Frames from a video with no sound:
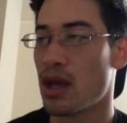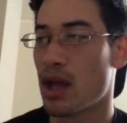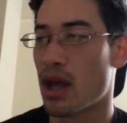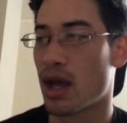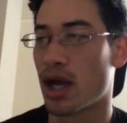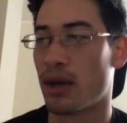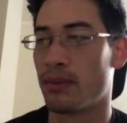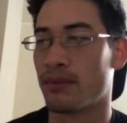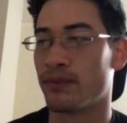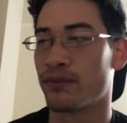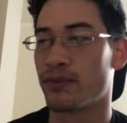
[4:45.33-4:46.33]

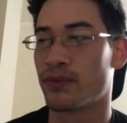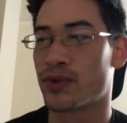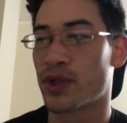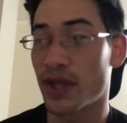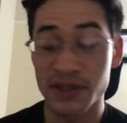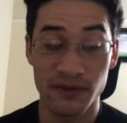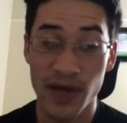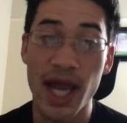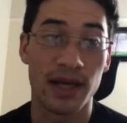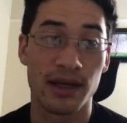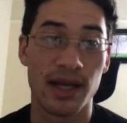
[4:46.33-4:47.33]
So that's
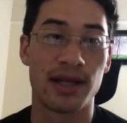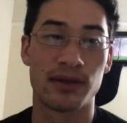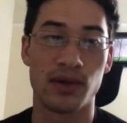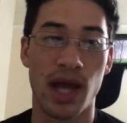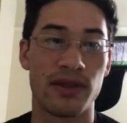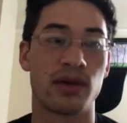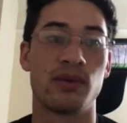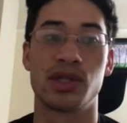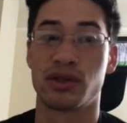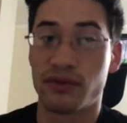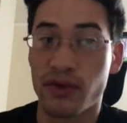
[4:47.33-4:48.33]
fine. And I think we
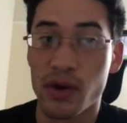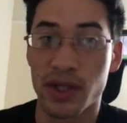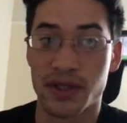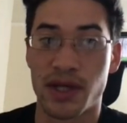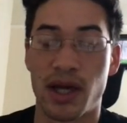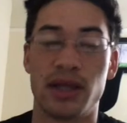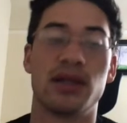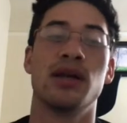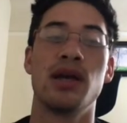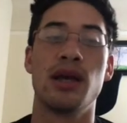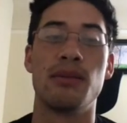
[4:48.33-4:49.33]
should focus on
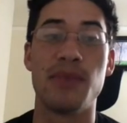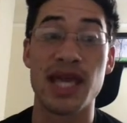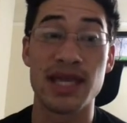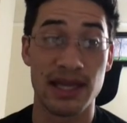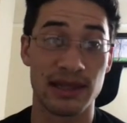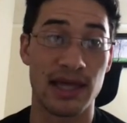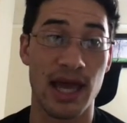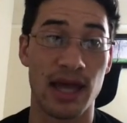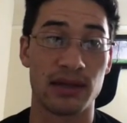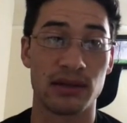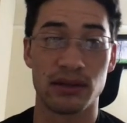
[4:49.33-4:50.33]
making
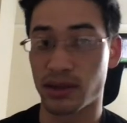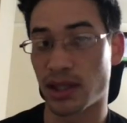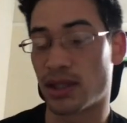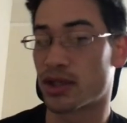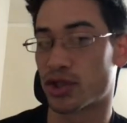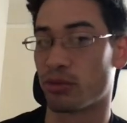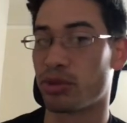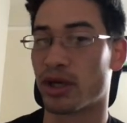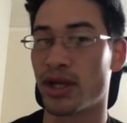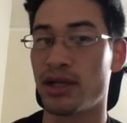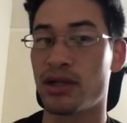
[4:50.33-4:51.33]
that initial
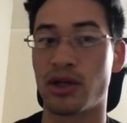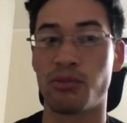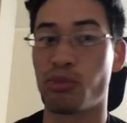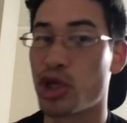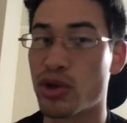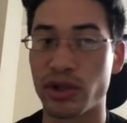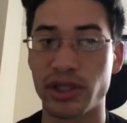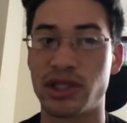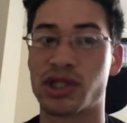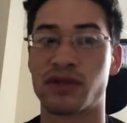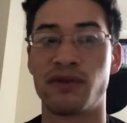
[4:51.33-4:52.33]
period purely
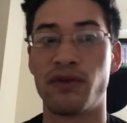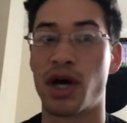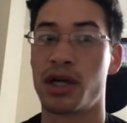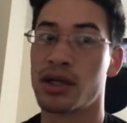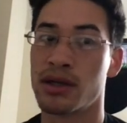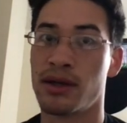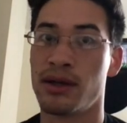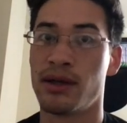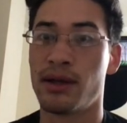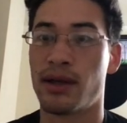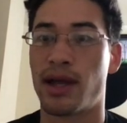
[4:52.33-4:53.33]
just fun.
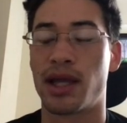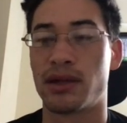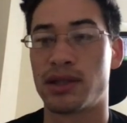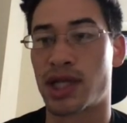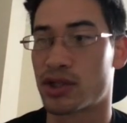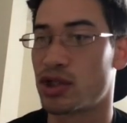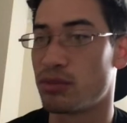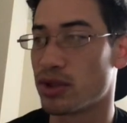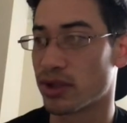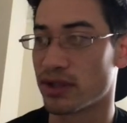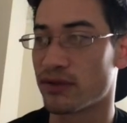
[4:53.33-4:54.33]
And chess should be
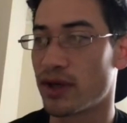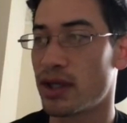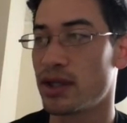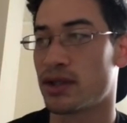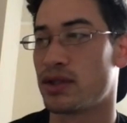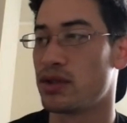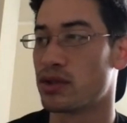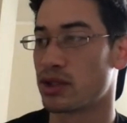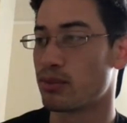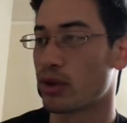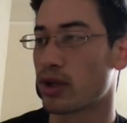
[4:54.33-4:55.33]
really fun. It's
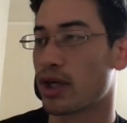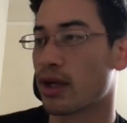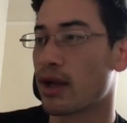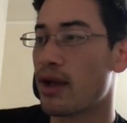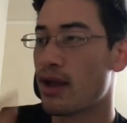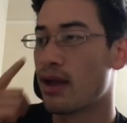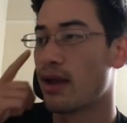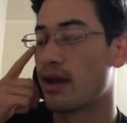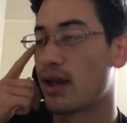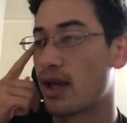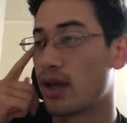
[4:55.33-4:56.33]
usually boring
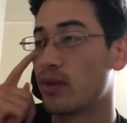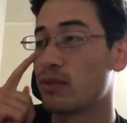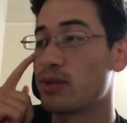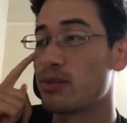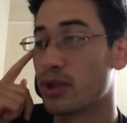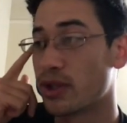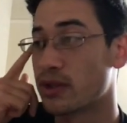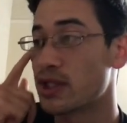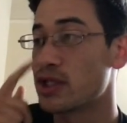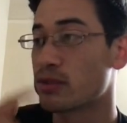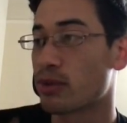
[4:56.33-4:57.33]
when people don't
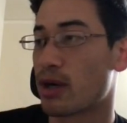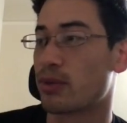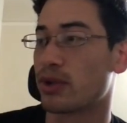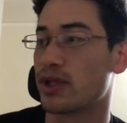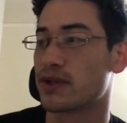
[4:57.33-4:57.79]
teach it properly.